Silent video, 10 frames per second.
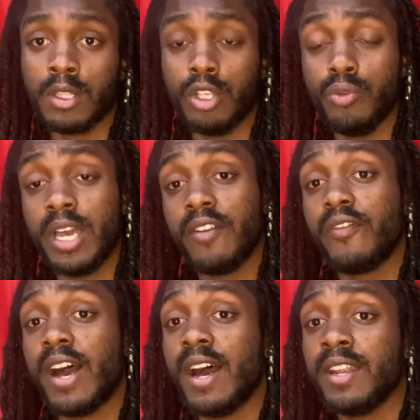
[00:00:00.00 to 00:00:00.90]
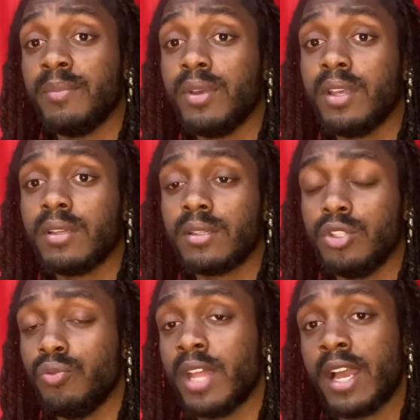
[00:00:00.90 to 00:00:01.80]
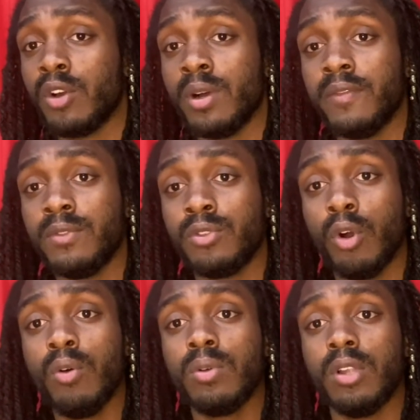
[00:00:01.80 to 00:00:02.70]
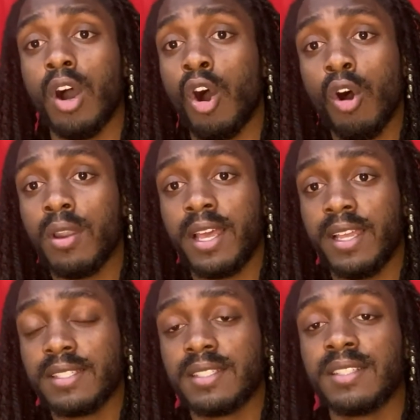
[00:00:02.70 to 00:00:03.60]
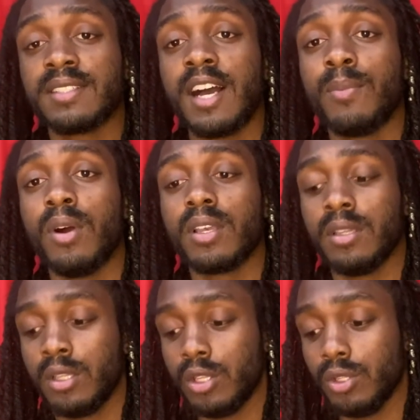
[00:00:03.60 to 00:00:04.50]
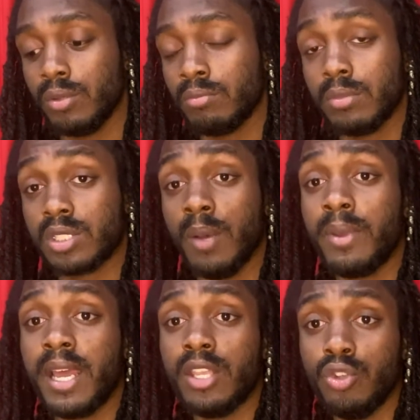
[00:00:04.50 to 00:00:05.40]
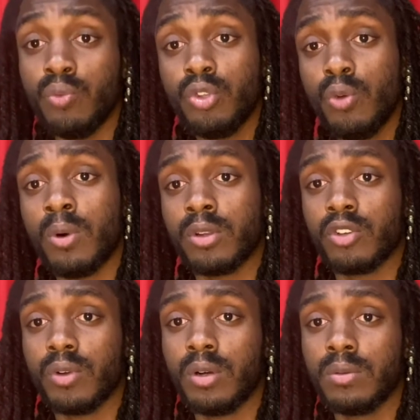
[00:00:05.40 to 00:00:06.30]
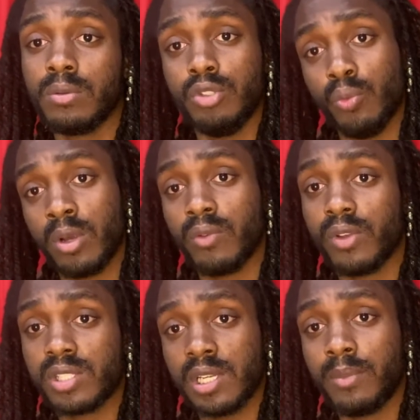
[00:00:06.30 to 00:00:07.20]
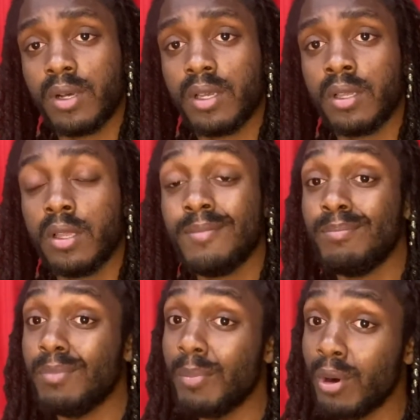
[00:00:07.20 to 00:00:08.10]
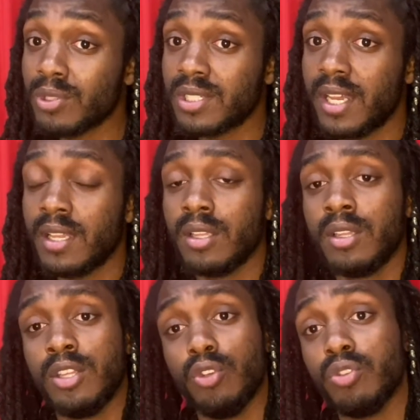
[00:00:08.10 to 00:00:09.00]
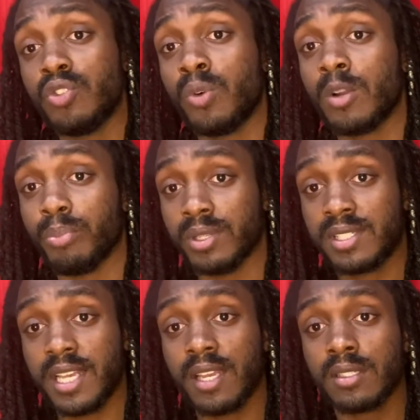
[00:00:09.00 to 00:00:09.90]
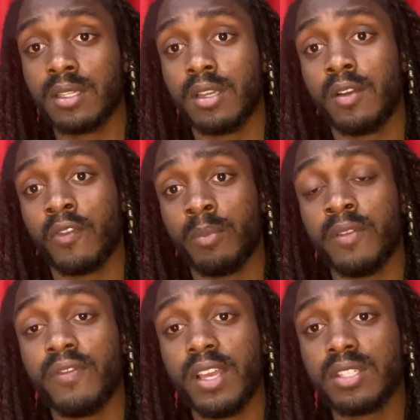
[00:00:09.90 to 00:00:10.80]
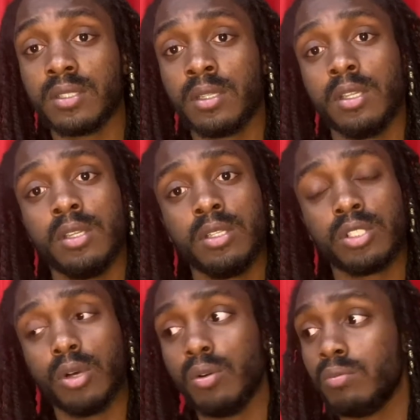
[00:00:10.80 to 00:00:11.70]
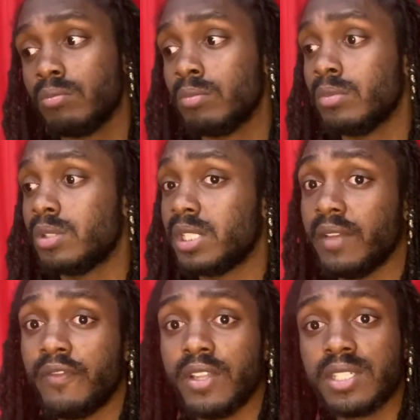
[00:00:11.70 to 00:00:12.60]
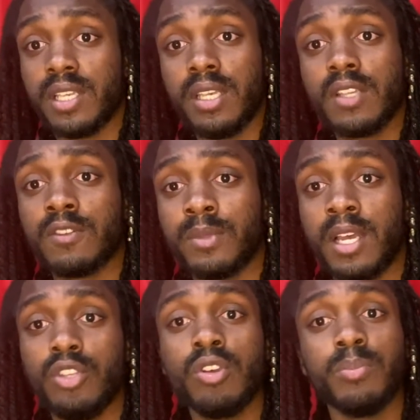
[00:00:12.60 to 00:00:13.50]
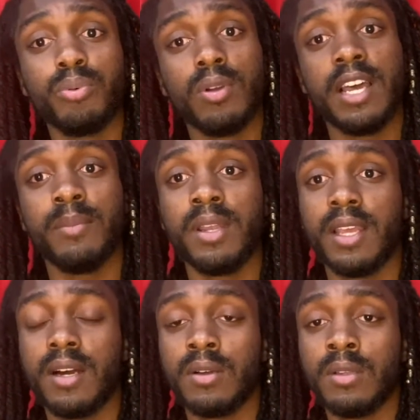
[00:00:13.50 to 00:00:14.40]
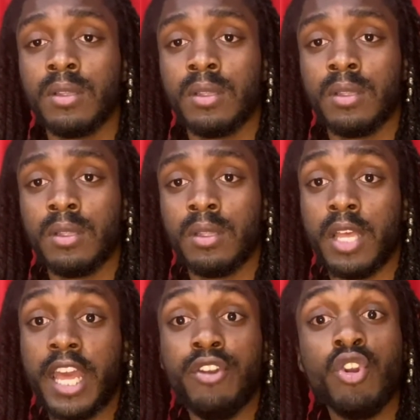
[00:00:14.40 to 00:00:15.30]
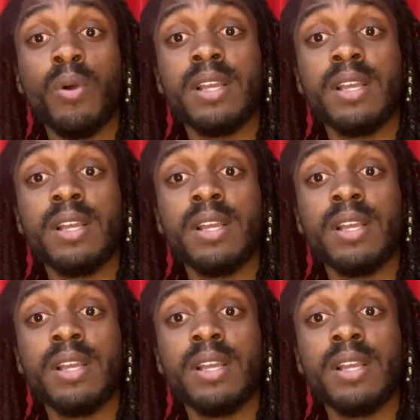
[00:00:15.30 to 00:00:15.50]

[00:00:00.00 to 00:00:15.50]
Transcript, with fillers: You got 500 million, you're not gonna throw the, all that into the stock market. Some of that you do want to grow, you wanna risk somewhat, but most of that, you just wanna protect from inflation. So 10, 15 years from now, you can pull that money up and know